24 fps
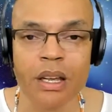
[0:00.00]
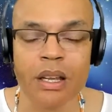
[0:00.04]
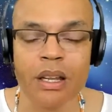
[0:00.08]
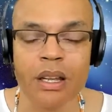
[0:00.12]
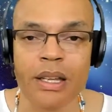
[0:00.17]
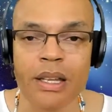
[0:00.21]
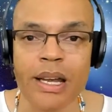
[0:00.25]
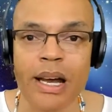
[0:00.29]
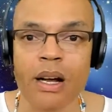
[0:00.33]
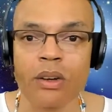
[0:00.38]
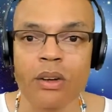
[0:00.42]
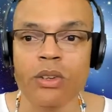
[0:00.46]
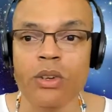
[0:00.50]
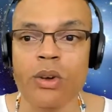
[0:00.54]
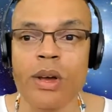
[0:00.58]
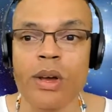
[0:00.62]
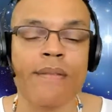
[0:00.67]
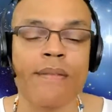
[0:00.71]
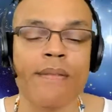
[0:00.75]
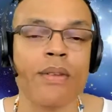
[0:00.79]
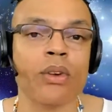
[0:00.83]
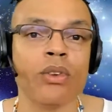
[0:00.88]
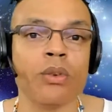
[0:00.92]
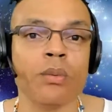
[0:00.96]
Now you
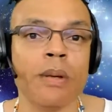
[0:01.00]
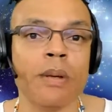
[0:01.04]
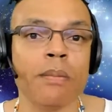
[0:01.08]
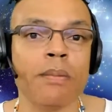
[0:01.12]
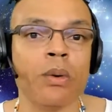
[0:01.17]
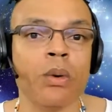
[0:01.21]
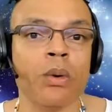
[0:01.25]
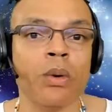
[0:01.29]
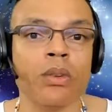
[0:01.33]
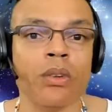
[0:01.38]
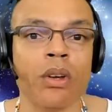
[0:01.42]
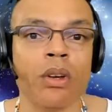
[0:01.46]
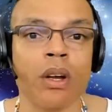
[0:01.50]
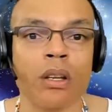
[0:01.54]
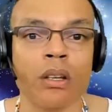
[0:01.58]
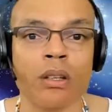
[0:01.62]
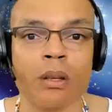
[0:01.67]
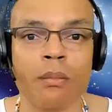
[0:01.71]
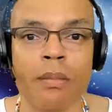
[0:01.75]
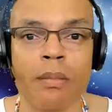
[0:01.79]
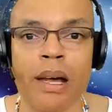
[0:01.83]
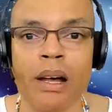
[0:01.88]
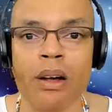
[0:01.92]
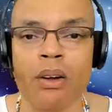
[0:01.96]
have those people who talked
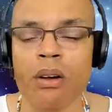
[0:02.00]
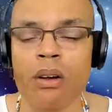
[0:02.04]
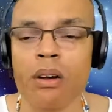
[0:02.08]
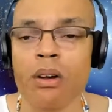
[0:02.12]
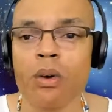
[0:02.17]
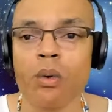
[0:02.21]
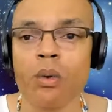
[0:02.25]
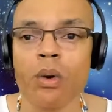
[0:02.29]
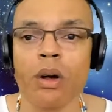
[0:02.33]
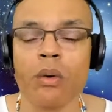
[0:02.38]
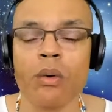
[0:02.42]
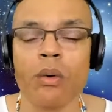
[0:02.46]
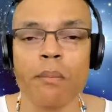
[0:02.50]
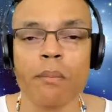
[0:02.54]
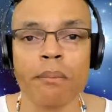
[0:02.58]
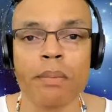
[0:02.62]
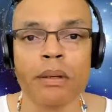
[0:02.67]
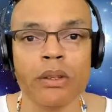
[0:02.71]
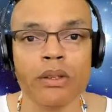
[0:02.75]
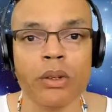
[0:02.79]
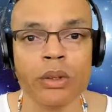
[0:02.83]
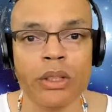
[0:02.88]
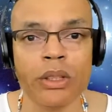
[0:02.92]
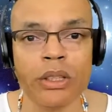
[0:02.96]
about, oh, well, we're
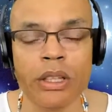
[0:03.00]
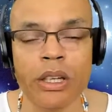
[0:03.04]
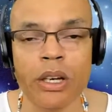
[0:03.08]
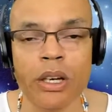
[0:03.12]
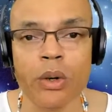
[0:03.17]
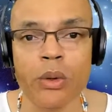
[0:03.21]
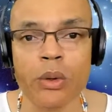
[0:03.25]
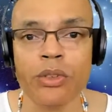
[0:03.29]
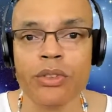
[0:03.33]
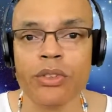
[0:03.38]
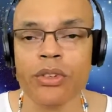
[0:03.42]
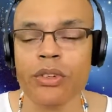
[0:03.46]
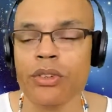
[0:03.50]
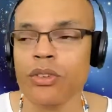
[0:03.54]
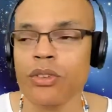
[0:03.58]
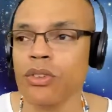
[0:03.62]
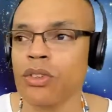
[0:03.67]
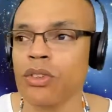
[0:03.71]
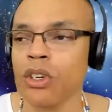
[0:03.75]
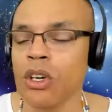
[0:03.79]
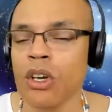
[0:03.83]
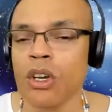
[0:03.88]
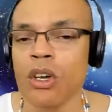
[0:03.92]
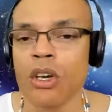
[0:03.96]
polluting the
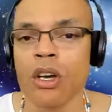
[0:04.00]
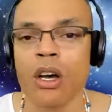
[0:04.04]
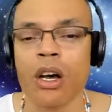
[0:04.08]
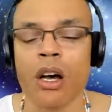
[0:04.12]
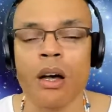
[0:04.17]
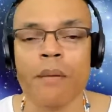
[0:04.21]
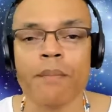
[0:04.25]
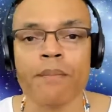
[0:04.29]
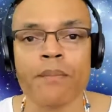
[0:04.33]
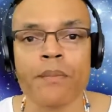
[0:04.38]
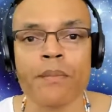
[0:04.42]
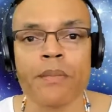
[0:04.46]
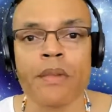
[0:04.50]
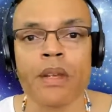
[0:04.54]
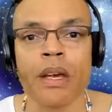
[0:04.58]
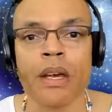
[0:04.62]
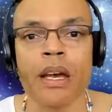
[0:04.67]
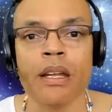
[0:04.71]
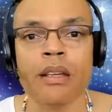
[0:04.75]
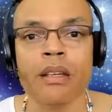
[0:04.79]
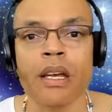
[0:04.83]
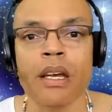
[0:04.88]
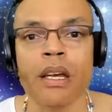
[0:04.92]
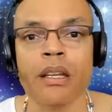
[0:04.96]
oceans, and
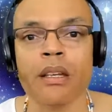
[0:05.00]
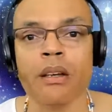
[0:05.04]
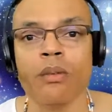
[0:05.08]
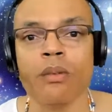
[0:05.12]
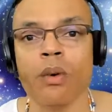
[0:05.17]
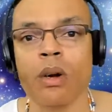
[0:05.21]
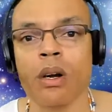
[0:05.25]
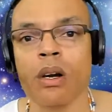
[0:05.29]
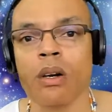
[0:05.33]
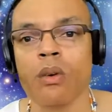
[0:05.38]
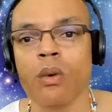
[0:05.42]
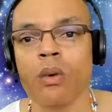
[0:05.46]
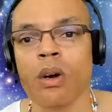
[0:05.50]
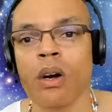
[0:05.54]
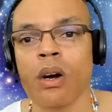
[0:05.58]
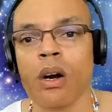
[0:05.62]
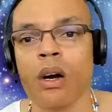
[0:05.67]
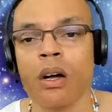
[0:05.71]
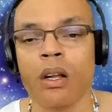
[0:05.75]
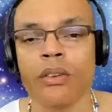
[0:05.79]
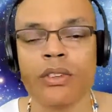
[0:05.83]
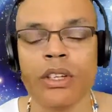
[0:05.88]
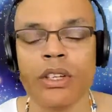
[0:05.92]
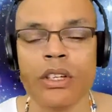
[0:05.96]
then we're
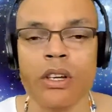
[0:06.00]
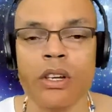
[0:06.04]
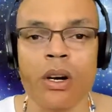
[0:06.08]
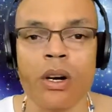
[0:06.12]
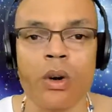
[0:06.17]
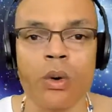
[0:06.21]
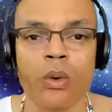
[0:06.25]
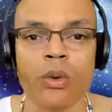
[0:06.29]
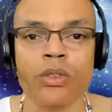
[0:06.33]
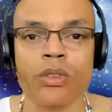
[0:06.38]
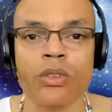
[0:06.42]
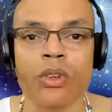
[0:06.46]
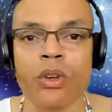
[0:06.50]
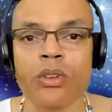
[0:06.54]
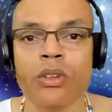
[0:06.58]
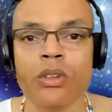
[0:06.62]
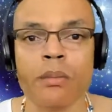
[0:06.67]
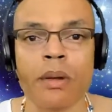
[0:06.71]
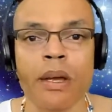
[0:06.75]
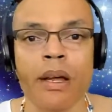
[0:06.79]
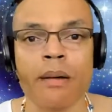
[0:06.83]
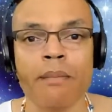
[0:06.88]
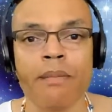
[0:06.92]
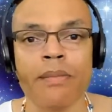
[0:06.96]
causing the ozone to
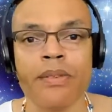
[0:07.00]
become